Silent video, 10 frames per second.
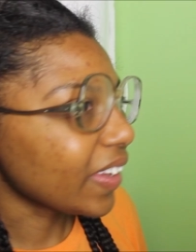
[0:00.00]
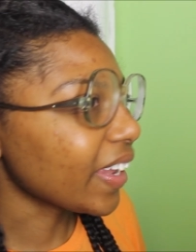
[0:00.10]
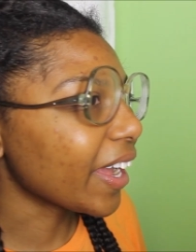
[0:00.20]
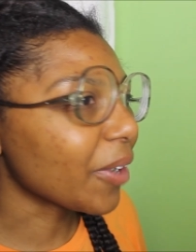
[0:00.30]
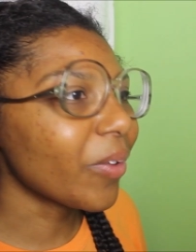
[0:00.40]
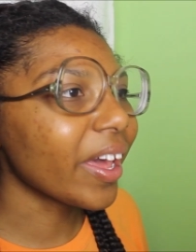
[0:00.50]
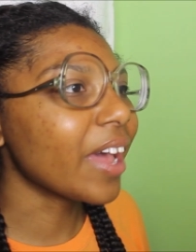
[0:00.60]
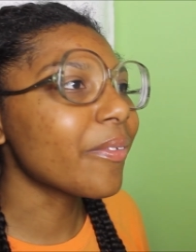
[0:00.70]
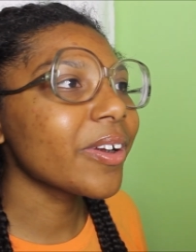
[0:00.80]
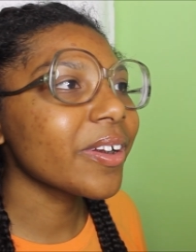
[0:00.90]
Like
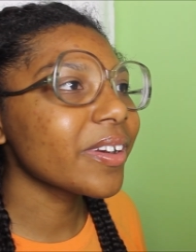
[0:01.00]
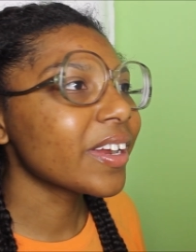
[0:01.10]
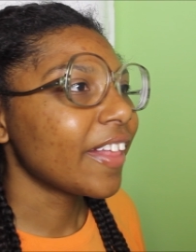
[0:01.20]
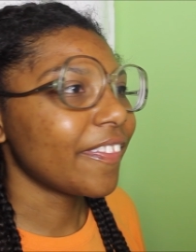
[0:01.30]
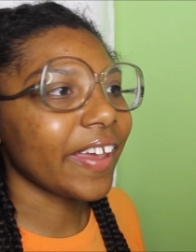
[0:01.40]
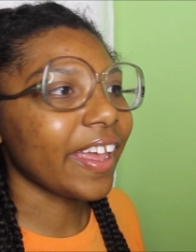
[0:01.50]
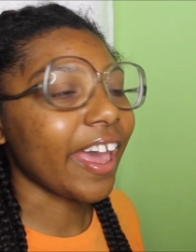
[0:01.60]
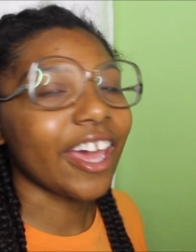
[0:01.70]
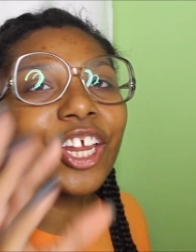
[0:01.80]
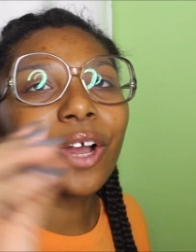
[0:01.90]
whatever they
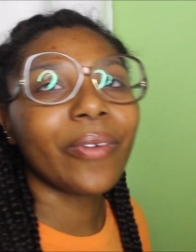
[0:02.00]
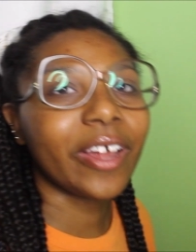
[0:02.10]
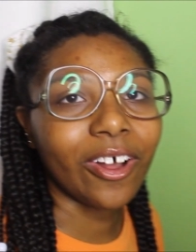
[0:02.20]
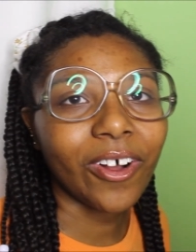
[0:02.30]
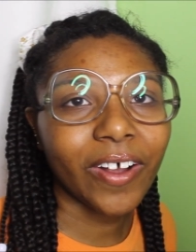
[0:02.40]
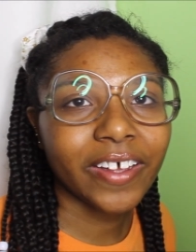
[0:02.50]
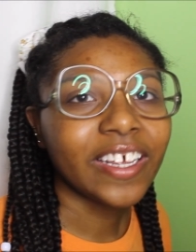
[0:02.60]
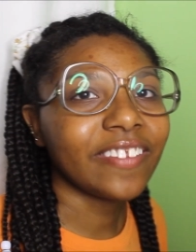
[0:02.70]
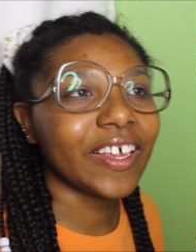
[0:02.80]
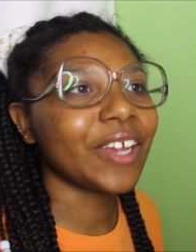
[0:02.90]
had going on,
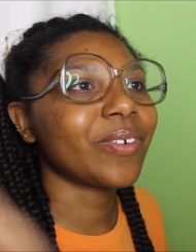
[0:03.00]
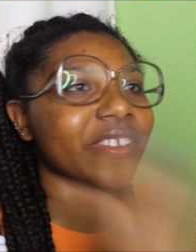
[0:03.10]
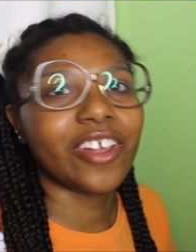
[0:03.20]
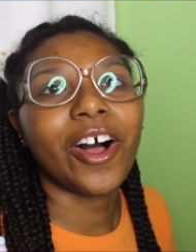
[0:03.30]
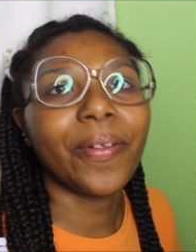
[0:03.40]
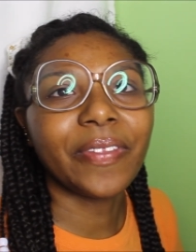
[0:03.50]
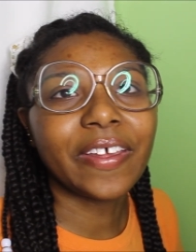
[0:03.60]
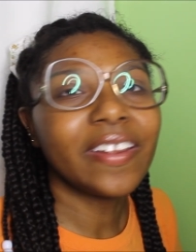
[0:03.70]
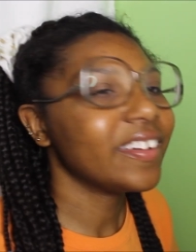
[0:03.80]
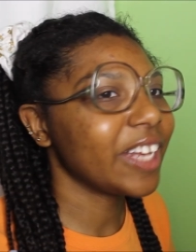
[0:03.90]
they resolved
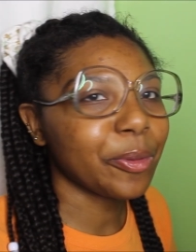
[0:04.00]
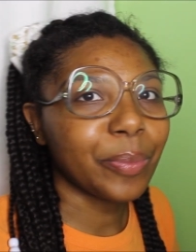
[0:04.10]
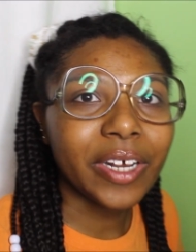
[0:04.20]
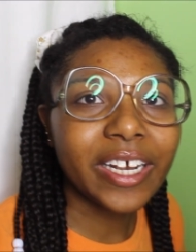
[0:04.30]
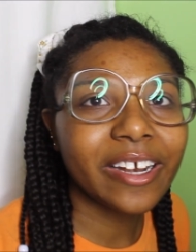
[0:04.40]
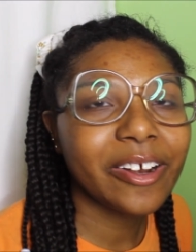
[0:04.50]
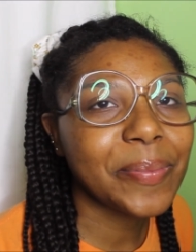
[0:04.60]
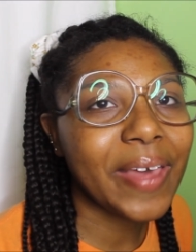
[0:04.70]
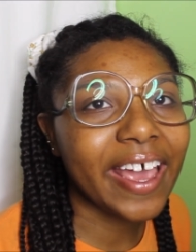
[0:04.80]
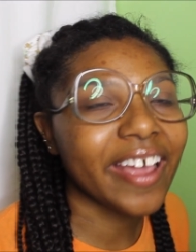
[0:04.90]
it. They put it in
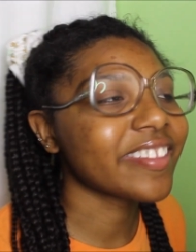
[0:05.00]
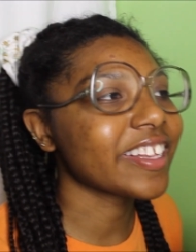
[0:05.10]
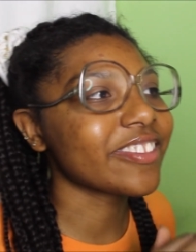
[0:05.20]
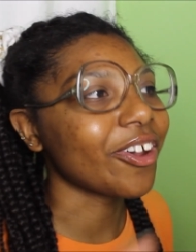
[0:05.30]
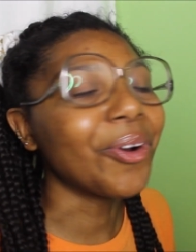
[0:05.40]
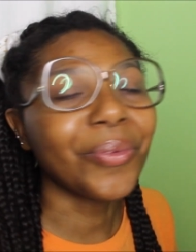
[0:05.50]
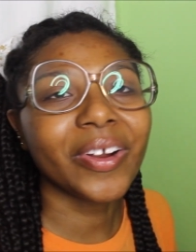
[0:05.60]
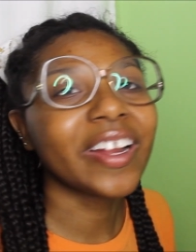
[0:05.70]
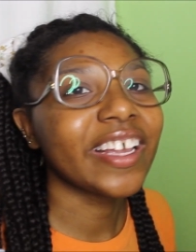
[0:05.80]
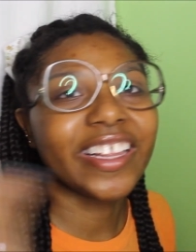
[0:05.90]
the past. It's
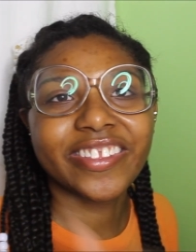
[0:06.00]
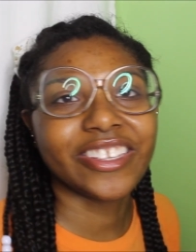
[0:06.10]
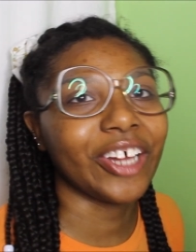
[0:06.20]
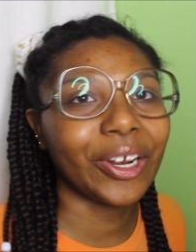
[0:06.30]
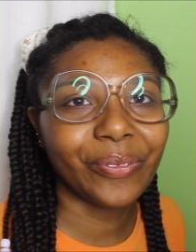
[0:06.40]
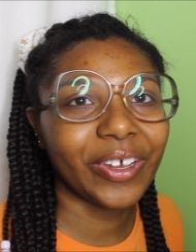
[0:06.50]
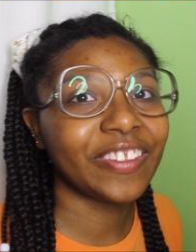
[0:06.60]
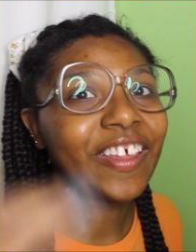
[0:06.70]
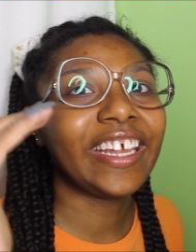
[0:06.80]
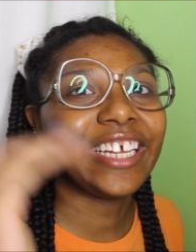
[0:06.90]
over. It's done
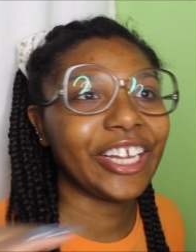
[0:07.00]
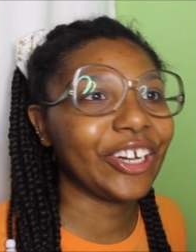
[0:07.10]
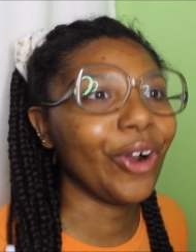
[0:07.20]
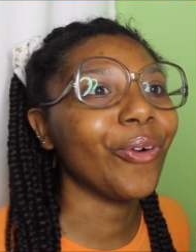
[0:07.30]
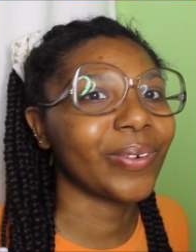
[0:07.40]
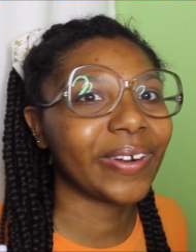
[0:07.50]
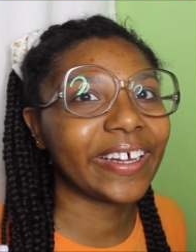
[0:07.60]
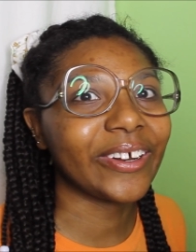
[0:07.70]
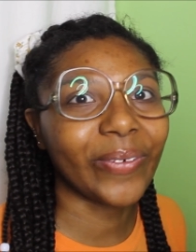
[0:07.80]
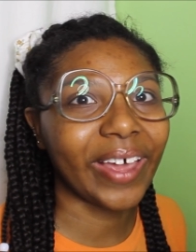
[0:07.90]
with. Get over
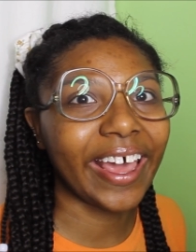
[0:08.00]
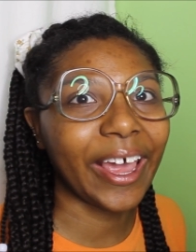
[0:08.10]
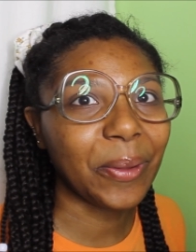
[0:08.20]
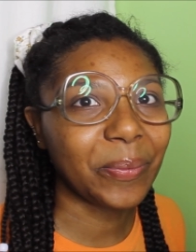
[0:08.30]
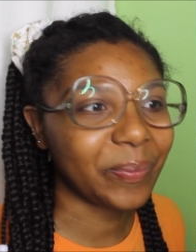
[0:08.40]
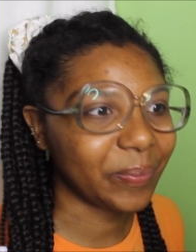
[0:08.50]
it, okay?